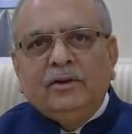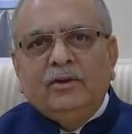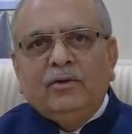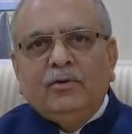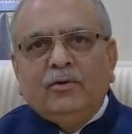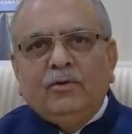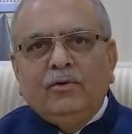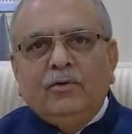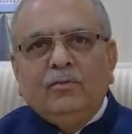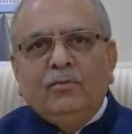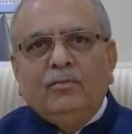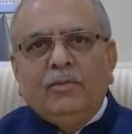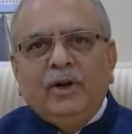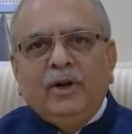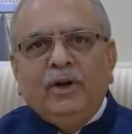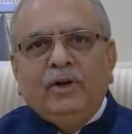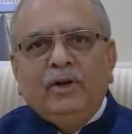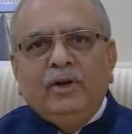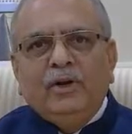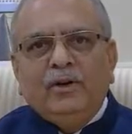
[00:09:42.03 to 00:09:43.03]
could
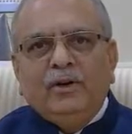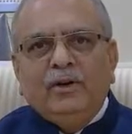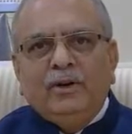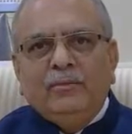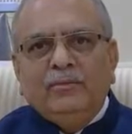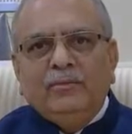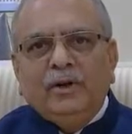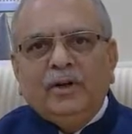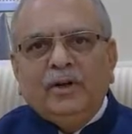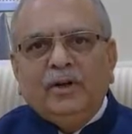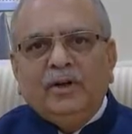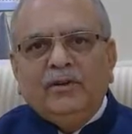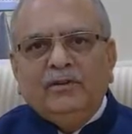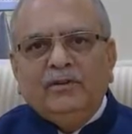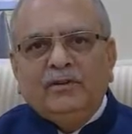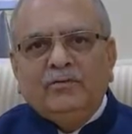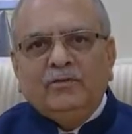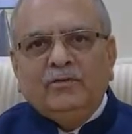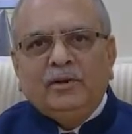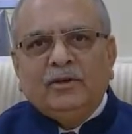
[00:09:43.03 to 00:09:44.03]
build typically
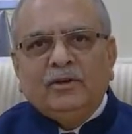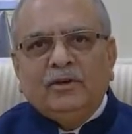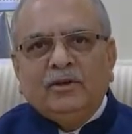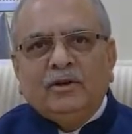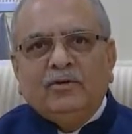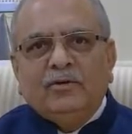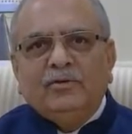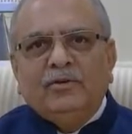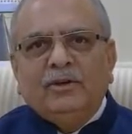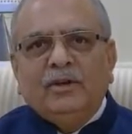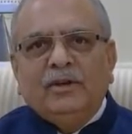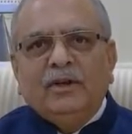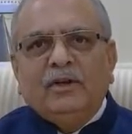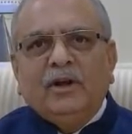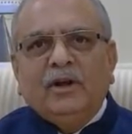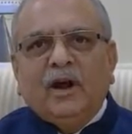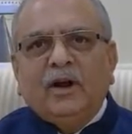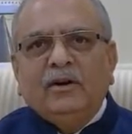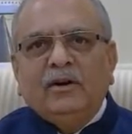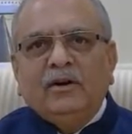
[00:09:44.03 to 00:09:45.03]
somewhere around
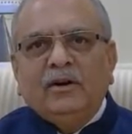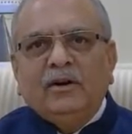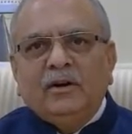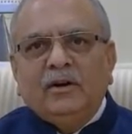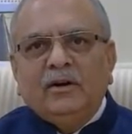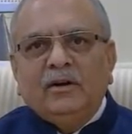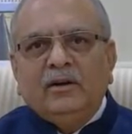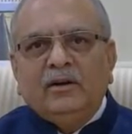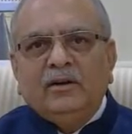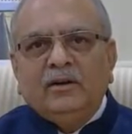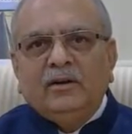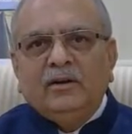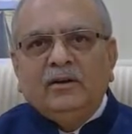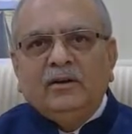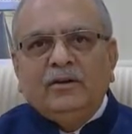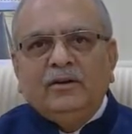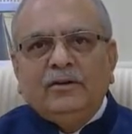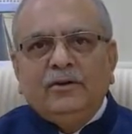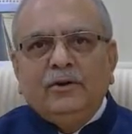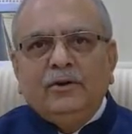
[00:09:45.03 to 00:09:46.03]
300
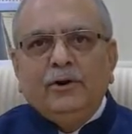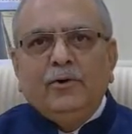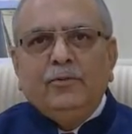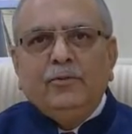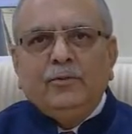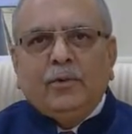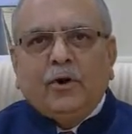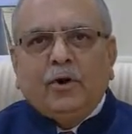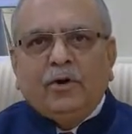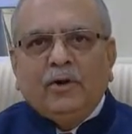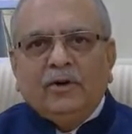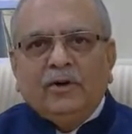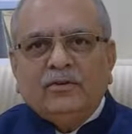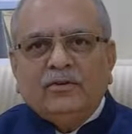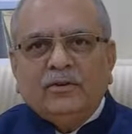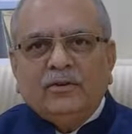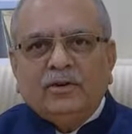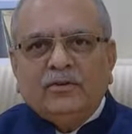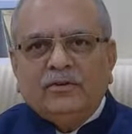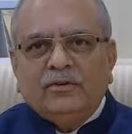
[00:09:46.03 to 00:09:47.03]
new
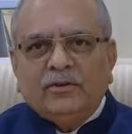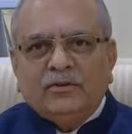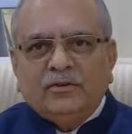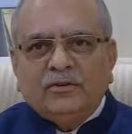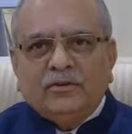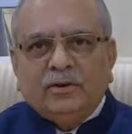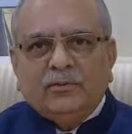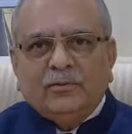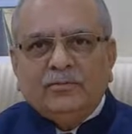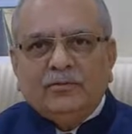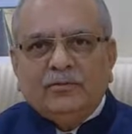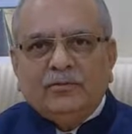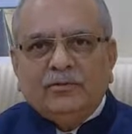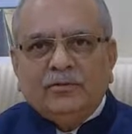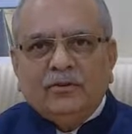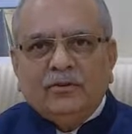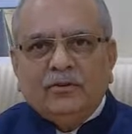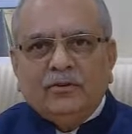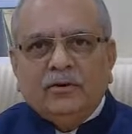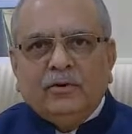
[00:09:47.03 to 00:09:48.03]
products and
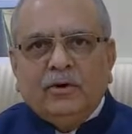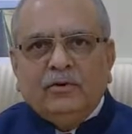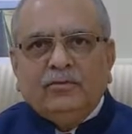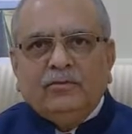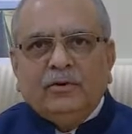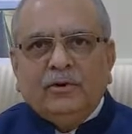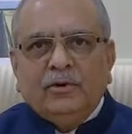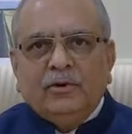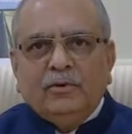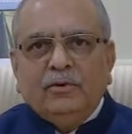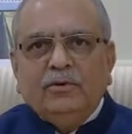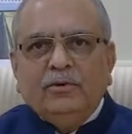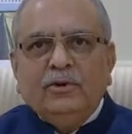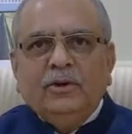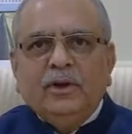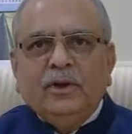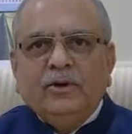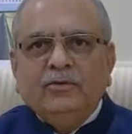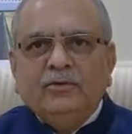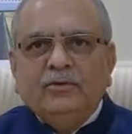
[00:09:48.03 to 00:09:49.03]
systems of our own
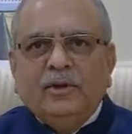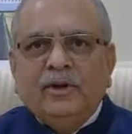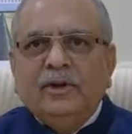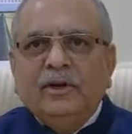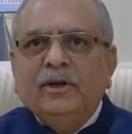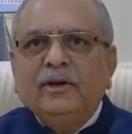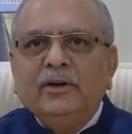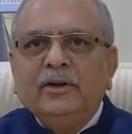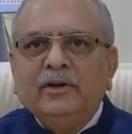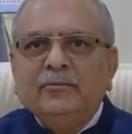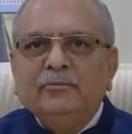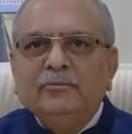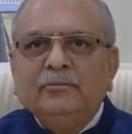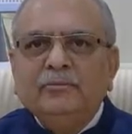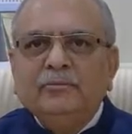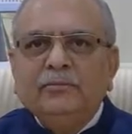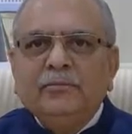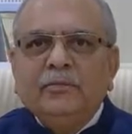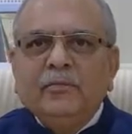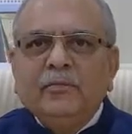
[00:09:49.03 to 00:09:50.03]
in-house R&D.
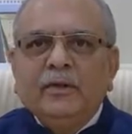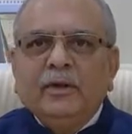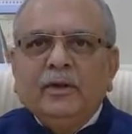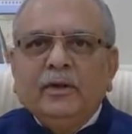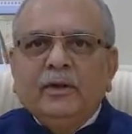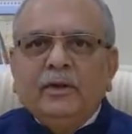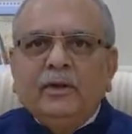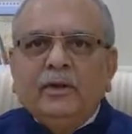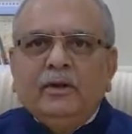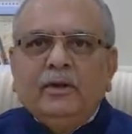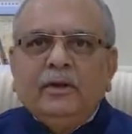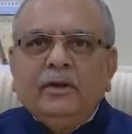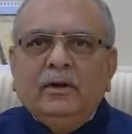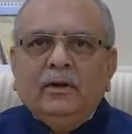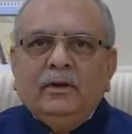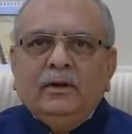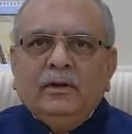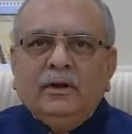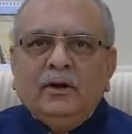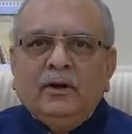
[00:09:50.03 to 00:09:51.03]

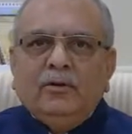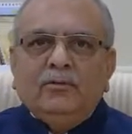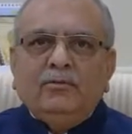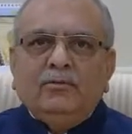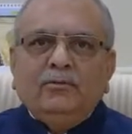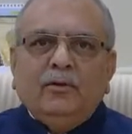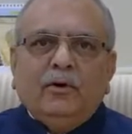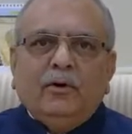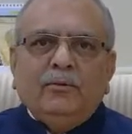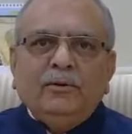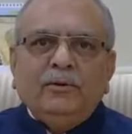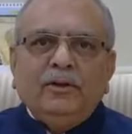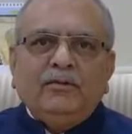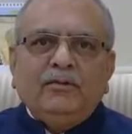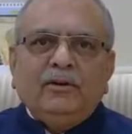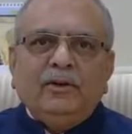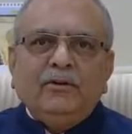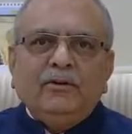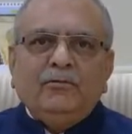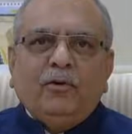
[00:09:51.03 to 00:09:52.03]
Now,
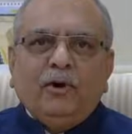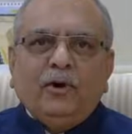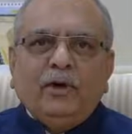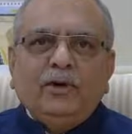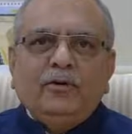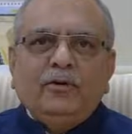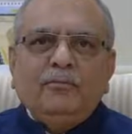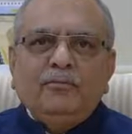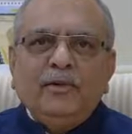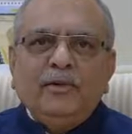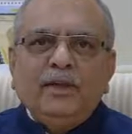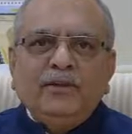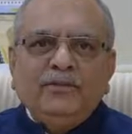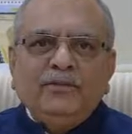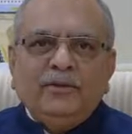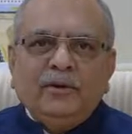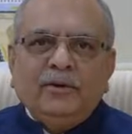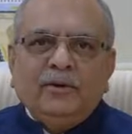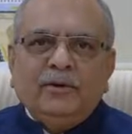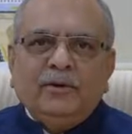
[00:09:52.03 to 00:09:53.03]
obviously, what it
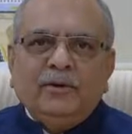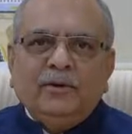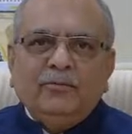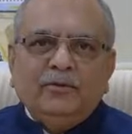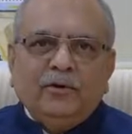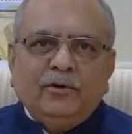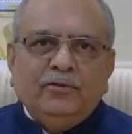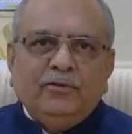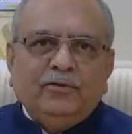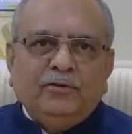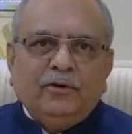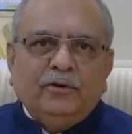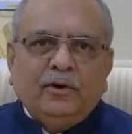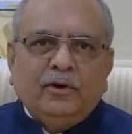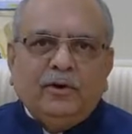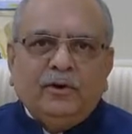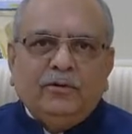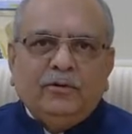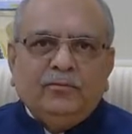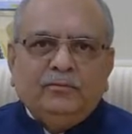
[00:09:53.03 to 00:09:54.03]
means in terms of
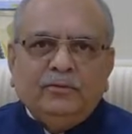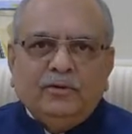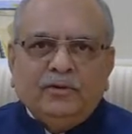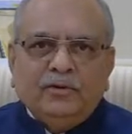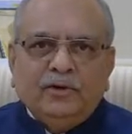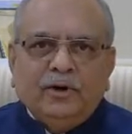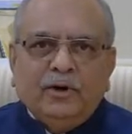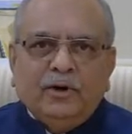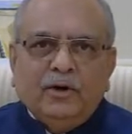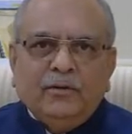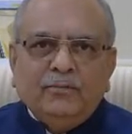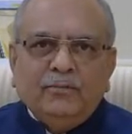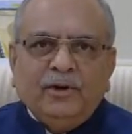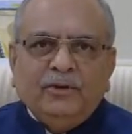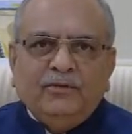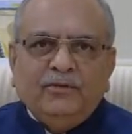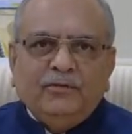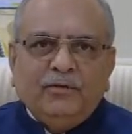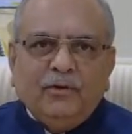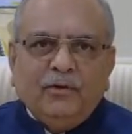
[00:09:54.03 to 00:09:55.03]
the
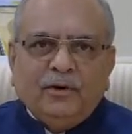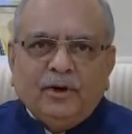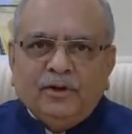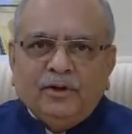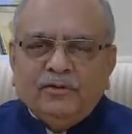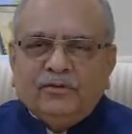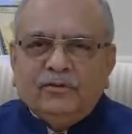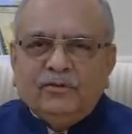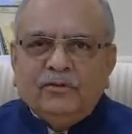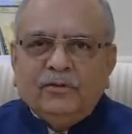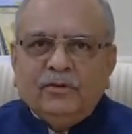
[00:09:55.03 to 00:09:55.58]
government's focus,